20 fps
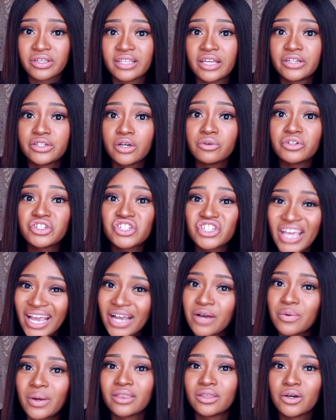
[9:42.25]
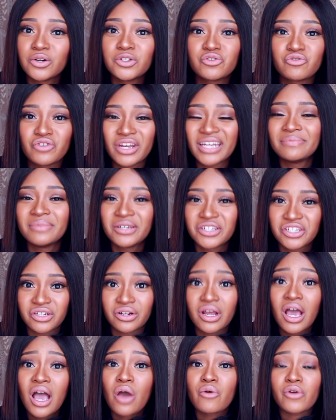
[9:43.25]
They don't check what those
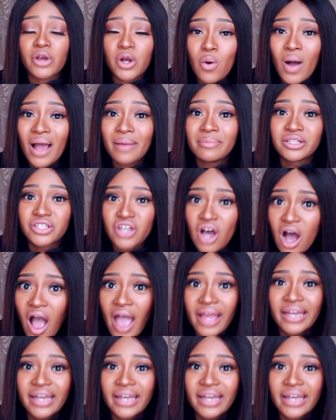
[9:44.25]
readmission requirements are,